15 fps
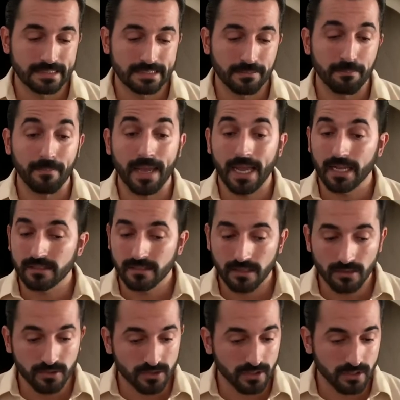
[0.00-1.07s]
bands that
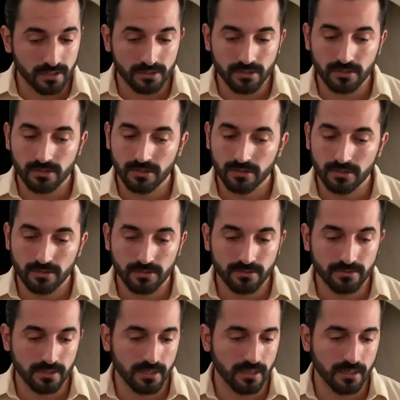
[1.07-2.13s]
you should listen
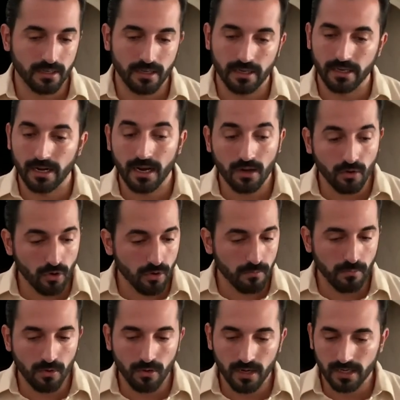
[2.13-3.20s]
to, El Gran
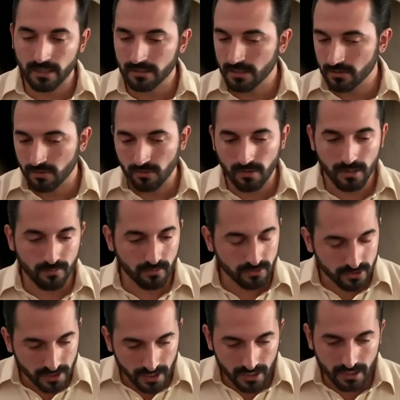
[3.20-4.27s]
Combo, like I said, Sonora
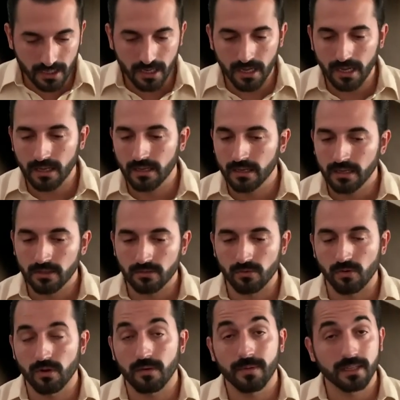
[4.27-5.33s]
Ponceña,
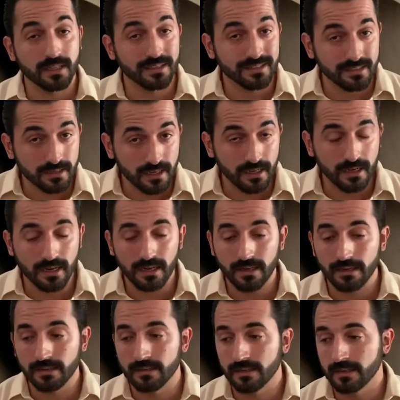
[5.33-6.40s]
Sonora Matancera,